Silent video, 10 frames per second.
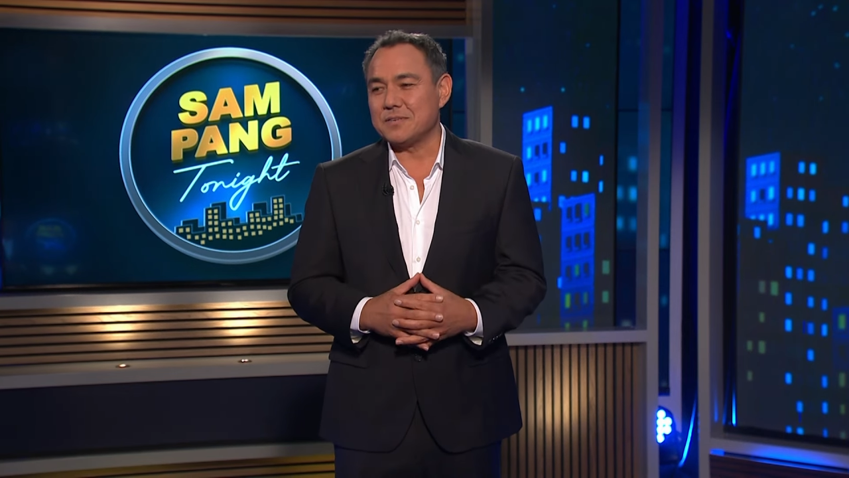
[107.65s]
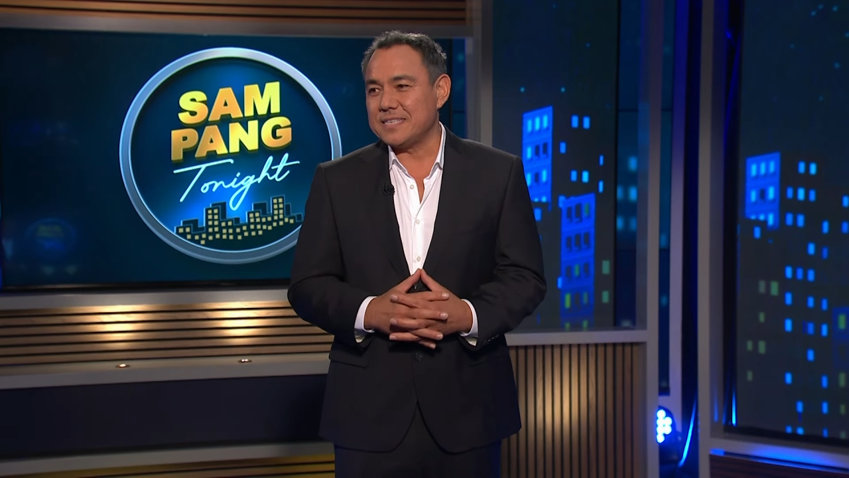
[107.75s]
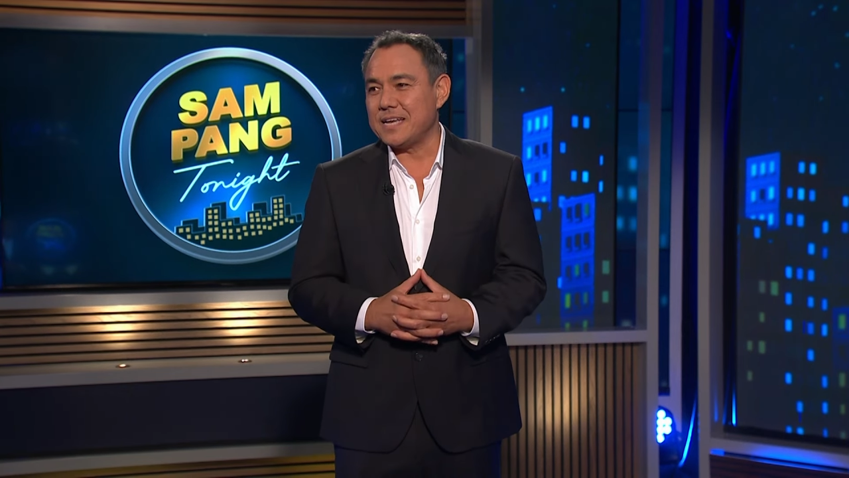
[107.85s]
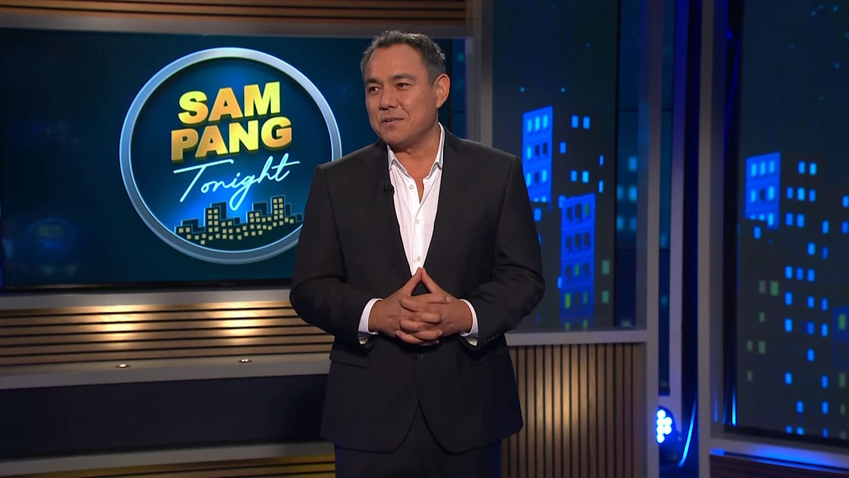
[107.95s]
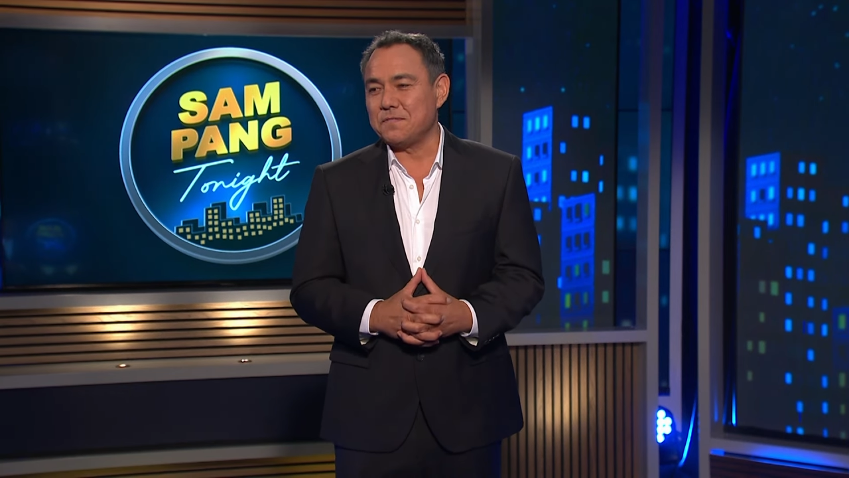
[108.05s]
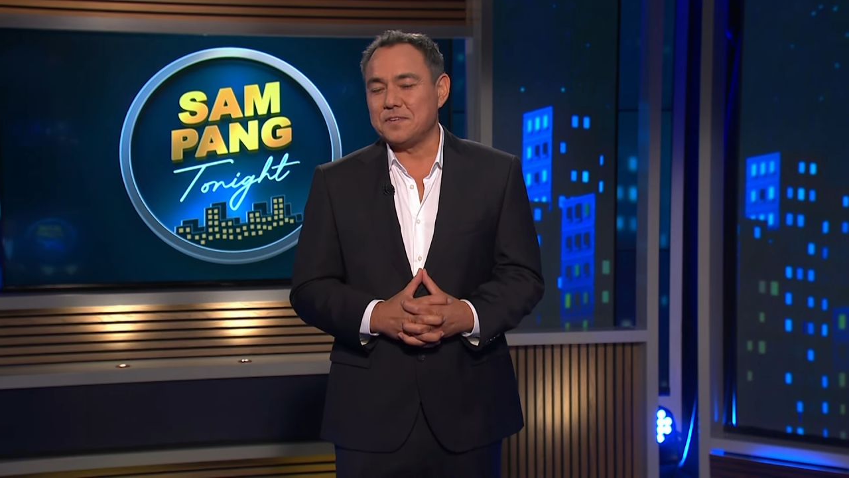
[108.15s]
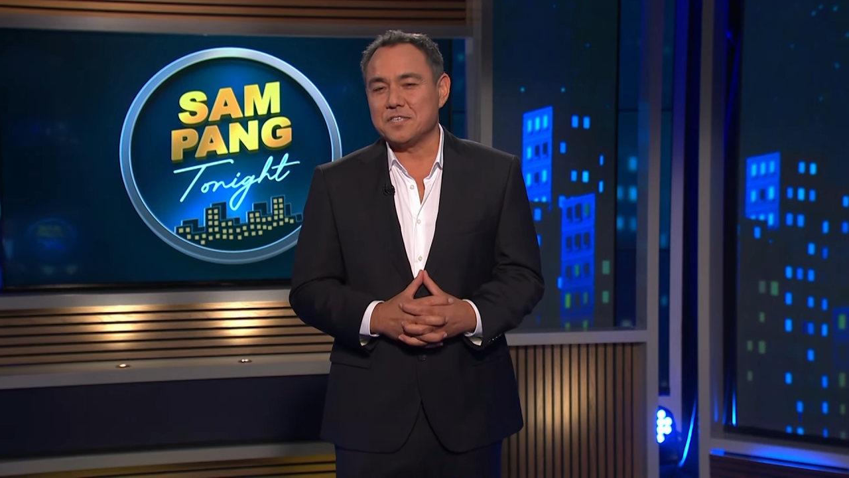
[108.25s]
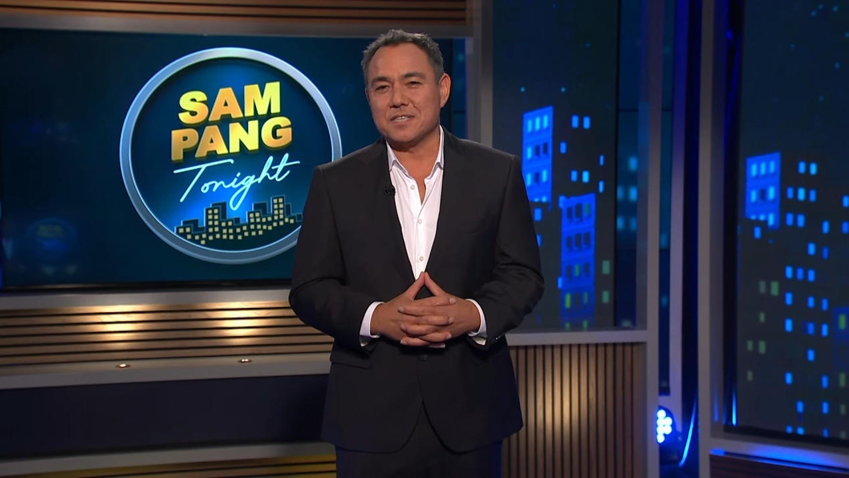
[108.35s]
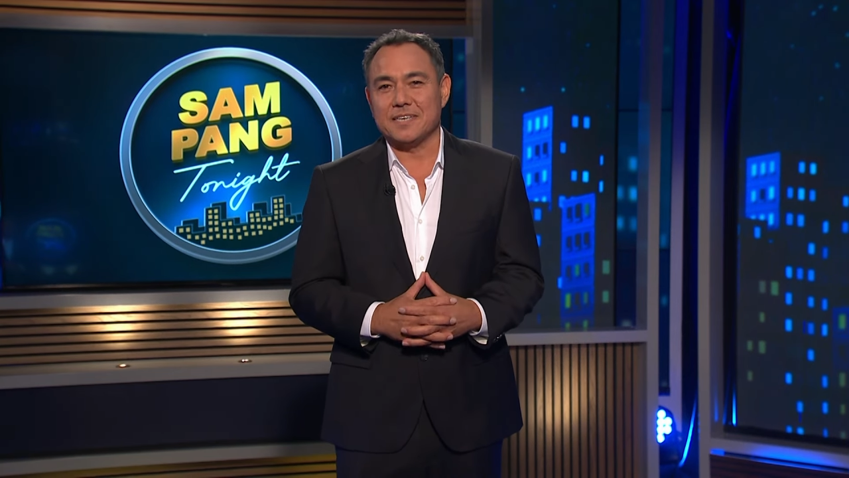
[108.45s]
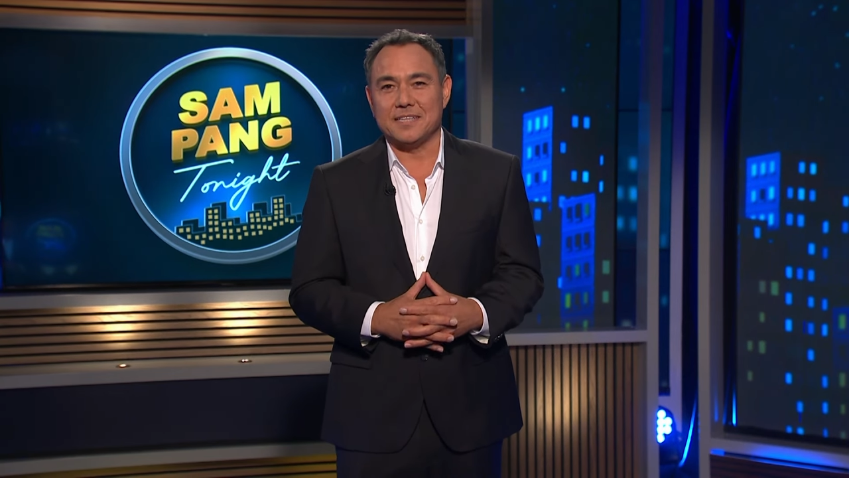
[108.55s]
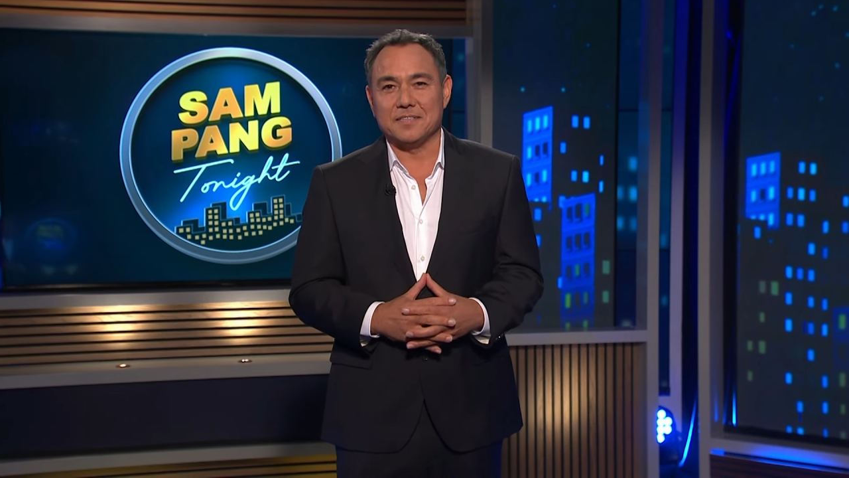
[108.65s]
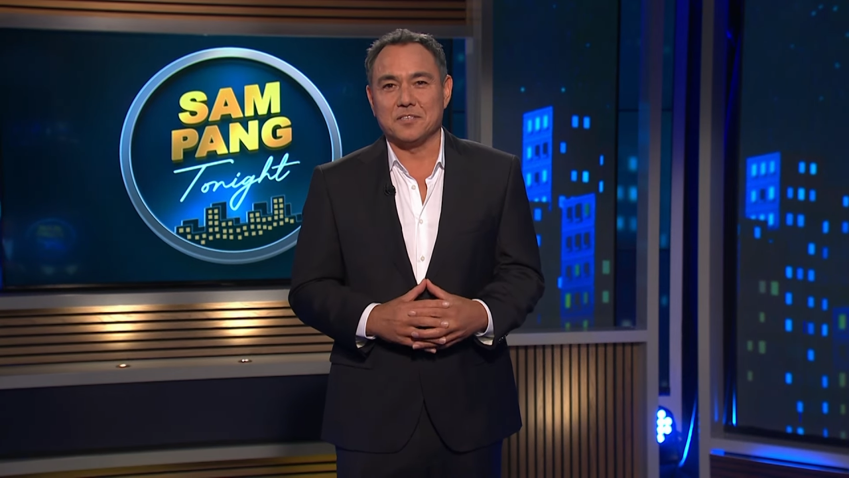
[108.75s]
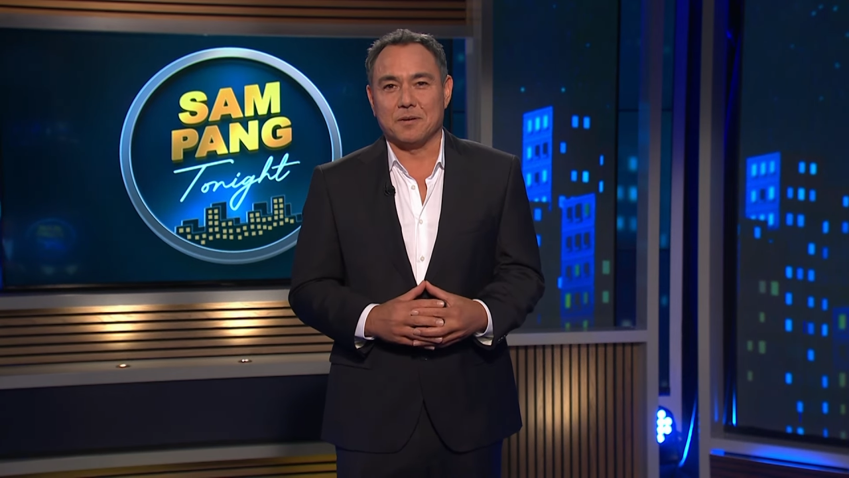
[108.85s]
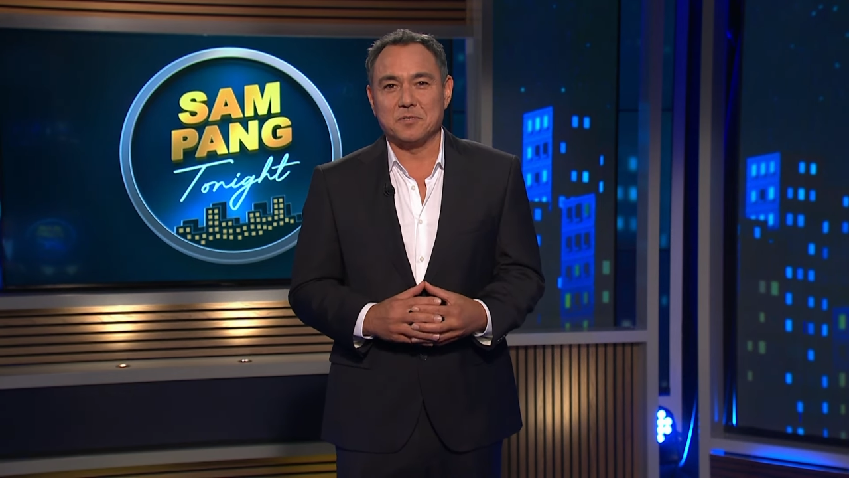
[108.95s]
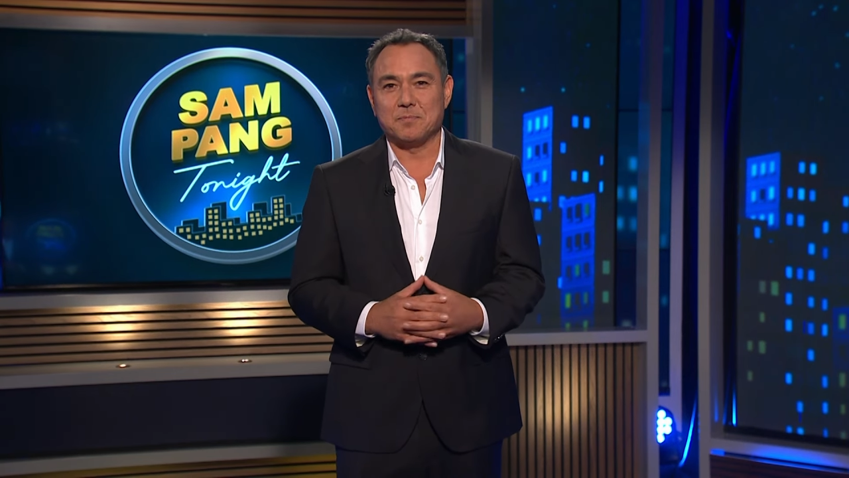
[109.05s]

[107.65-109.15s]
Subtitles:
is now officially in the top